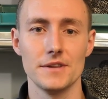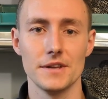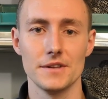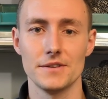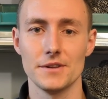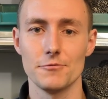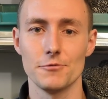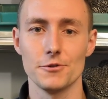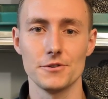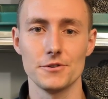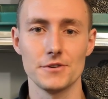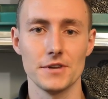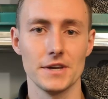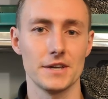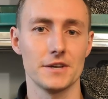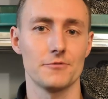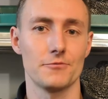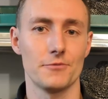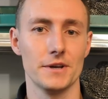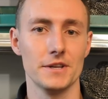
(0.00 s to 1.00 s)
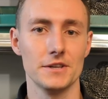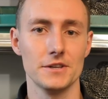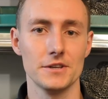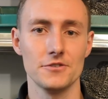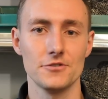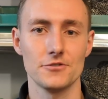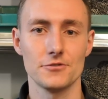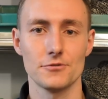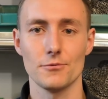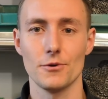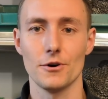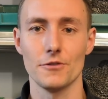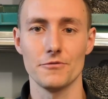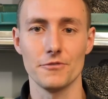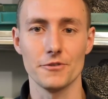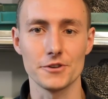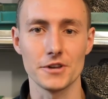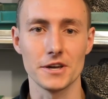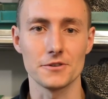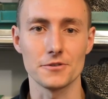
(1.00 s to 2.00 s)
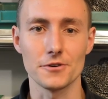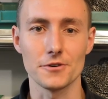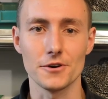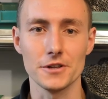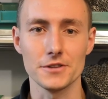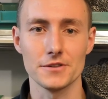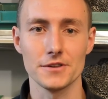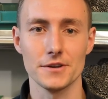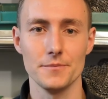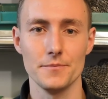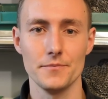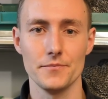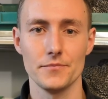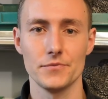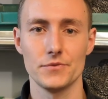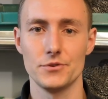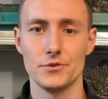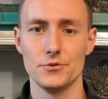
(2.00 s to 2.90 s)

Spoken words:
that they would take advantage of what I taught them